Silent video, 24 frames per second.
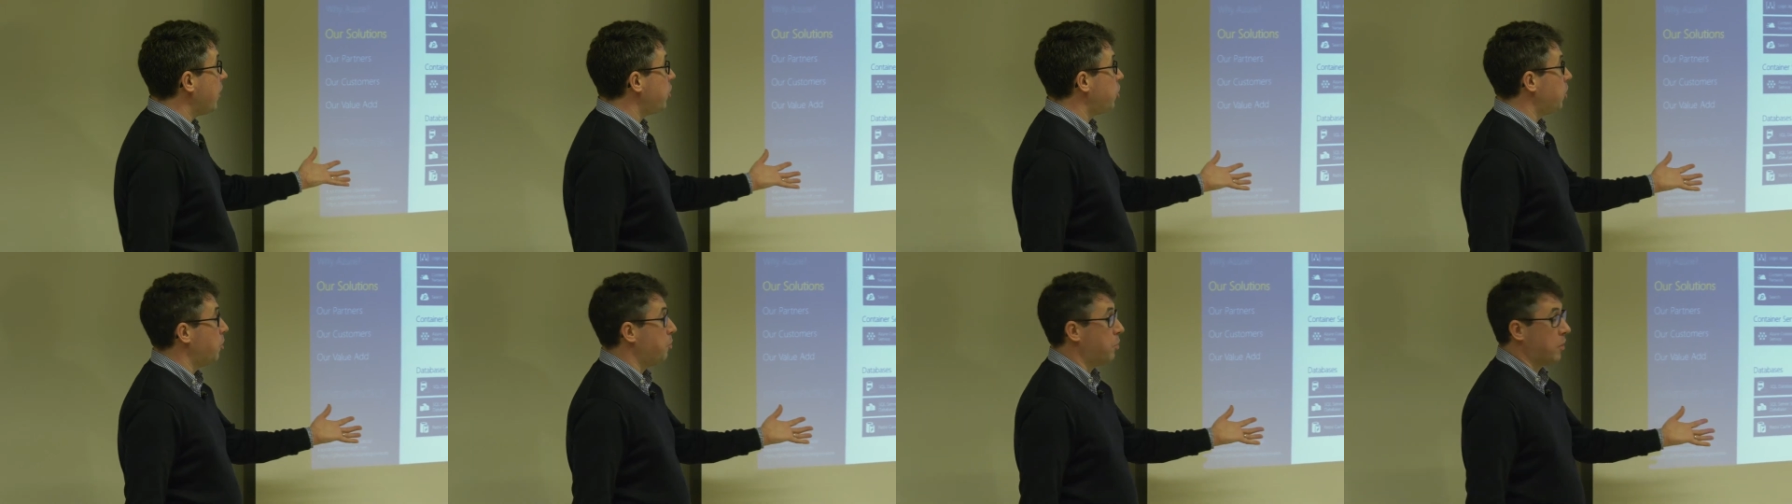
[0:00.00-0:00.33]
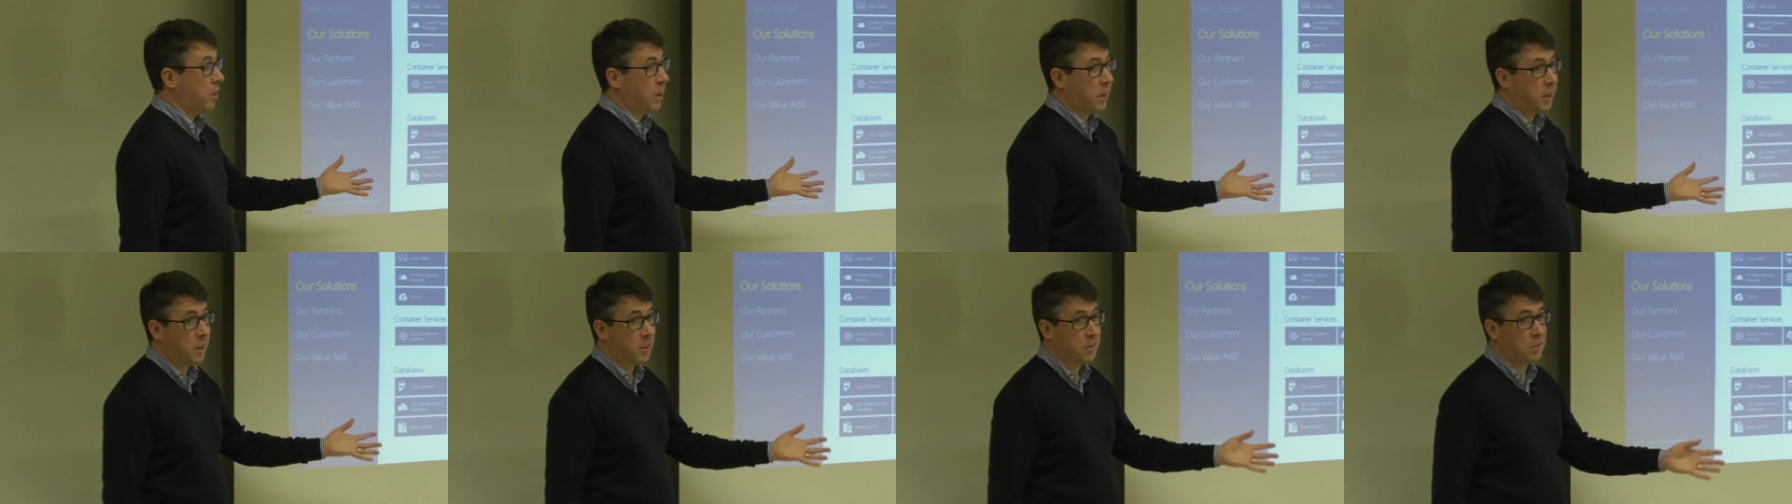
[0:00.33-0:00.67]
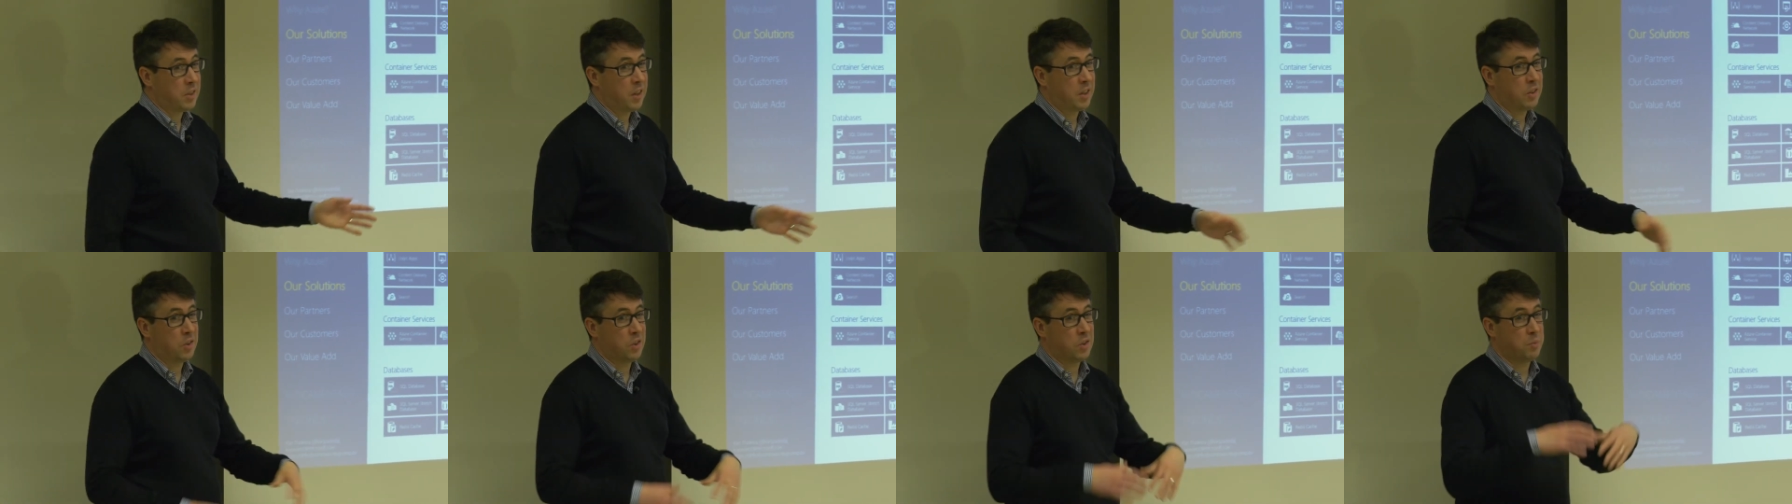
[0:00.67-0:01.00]
Alright,
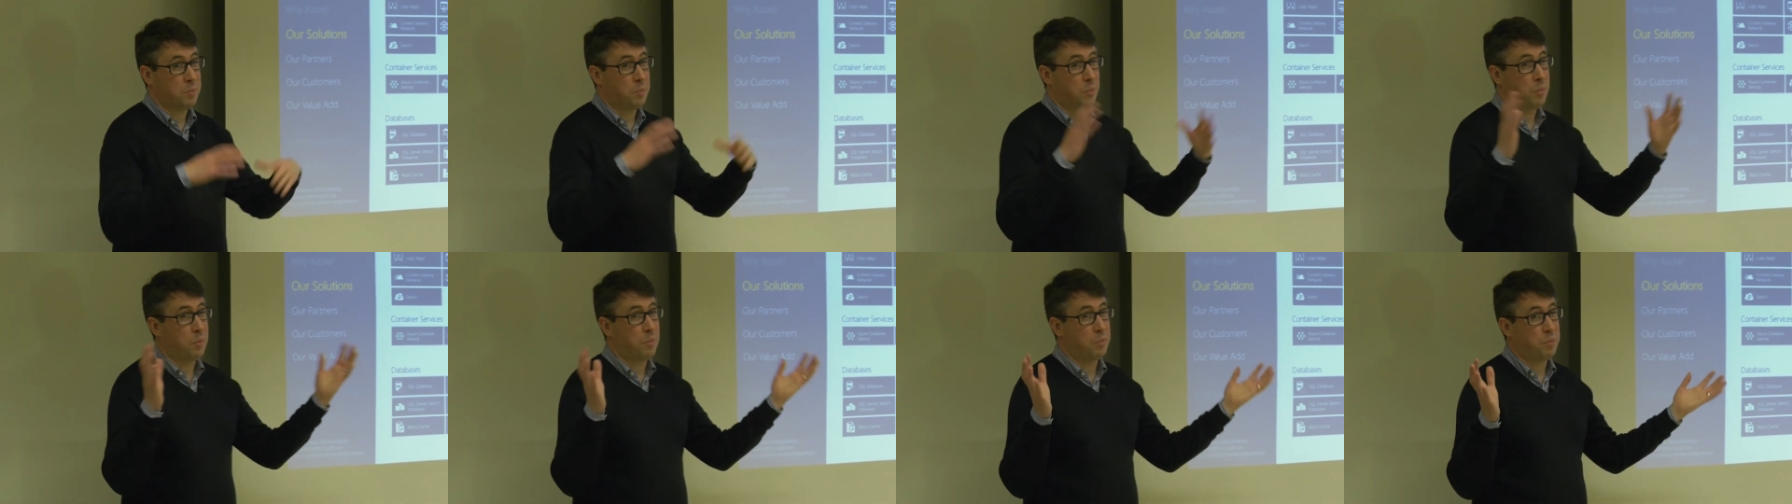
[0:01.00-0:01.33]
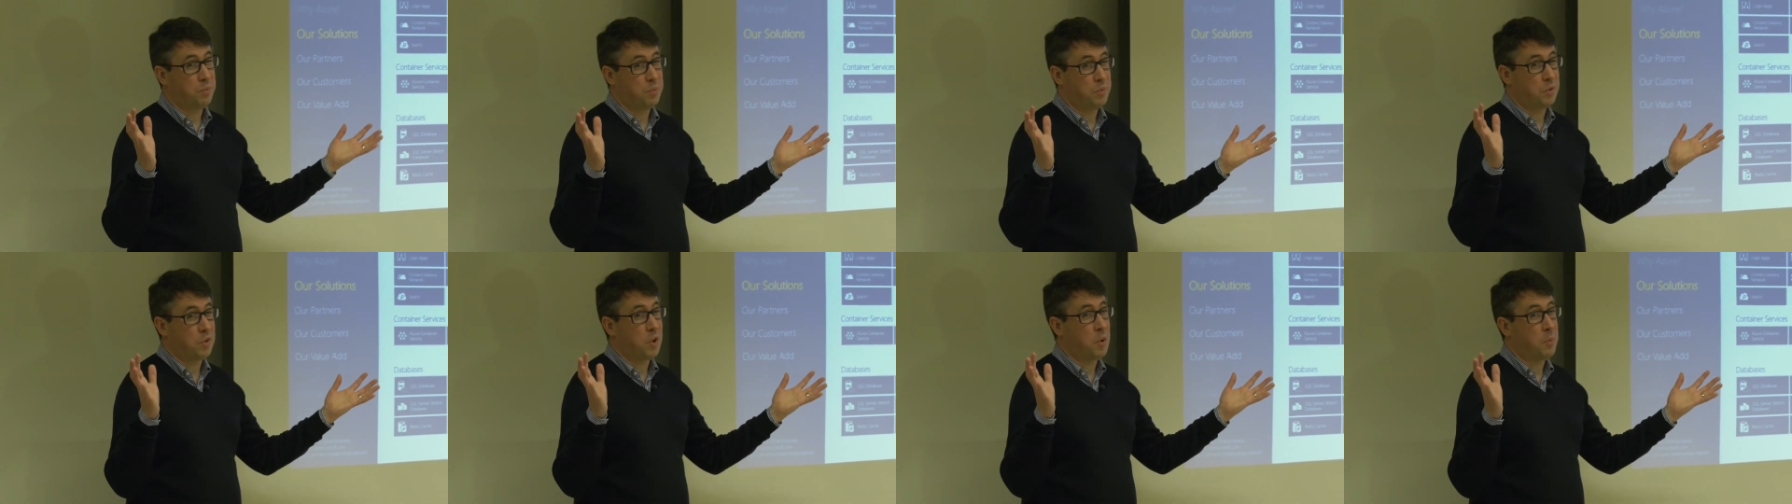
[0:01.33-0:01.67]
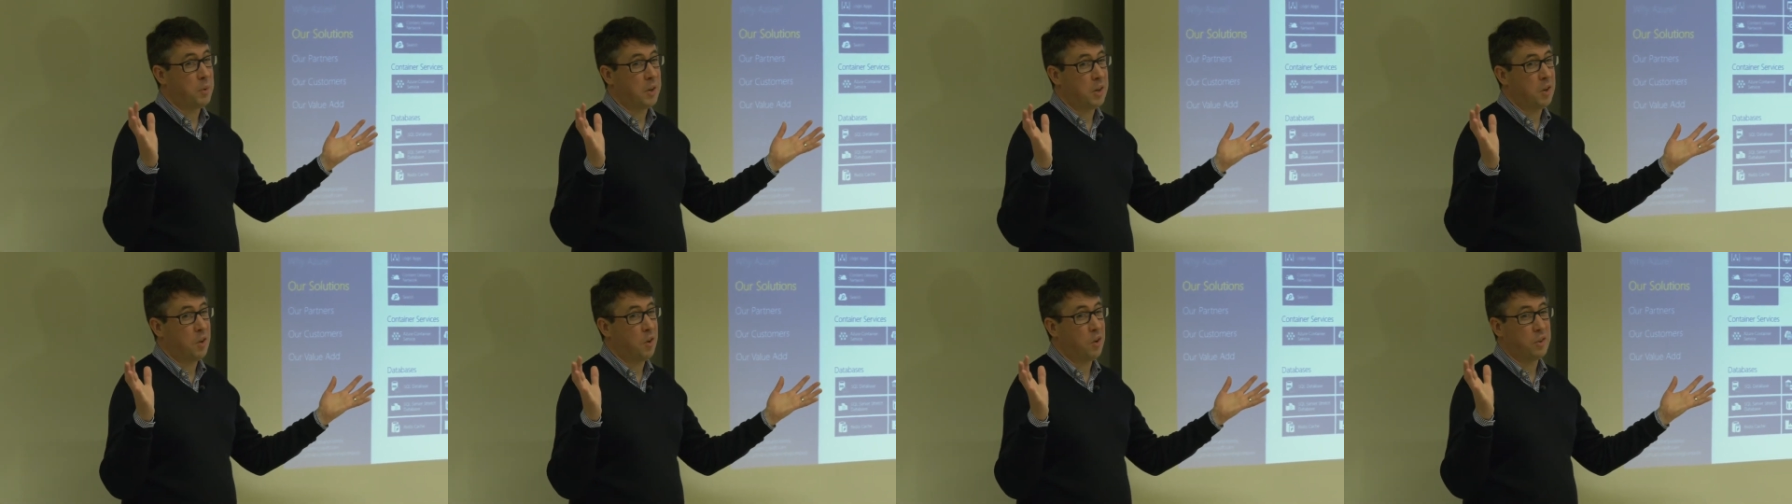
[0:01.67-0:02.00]

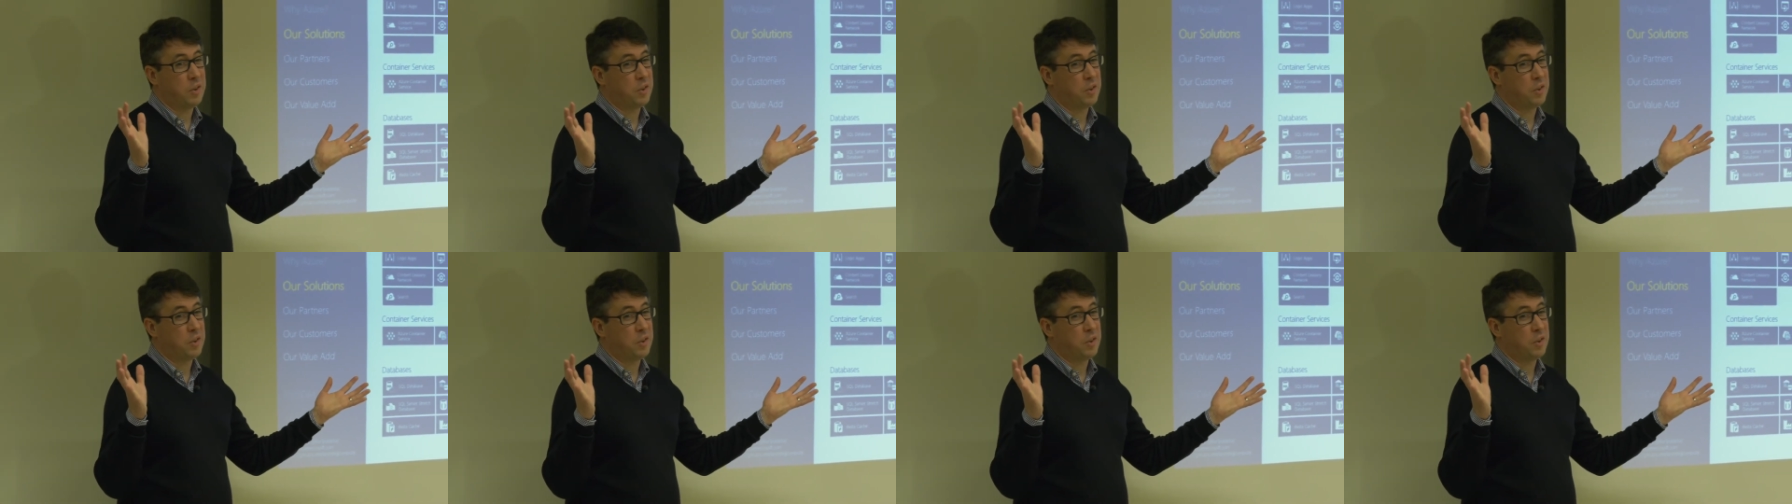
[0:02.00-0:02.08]
so